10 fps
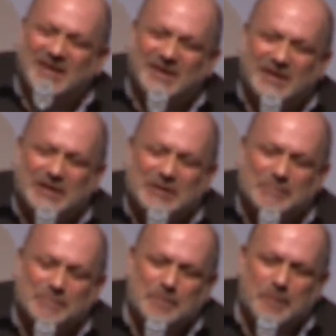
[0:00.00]

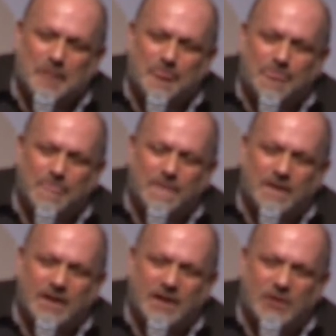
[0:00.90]

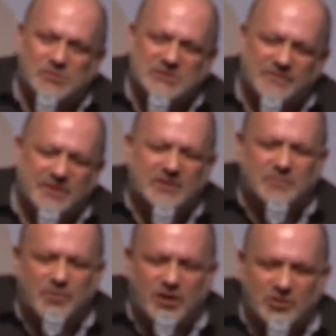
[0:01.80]
I was living in an
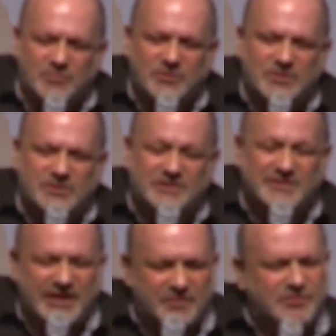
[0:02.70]
apartment in the
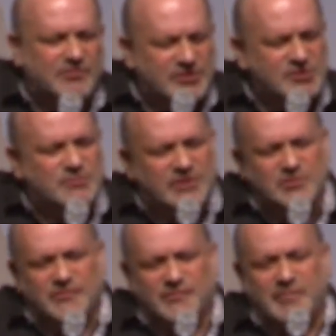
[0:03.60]
10th district
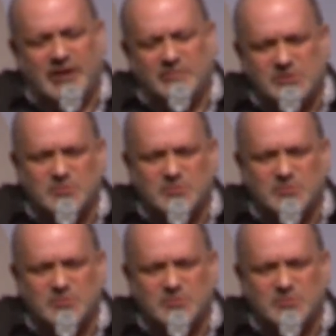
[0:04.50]
of Paris,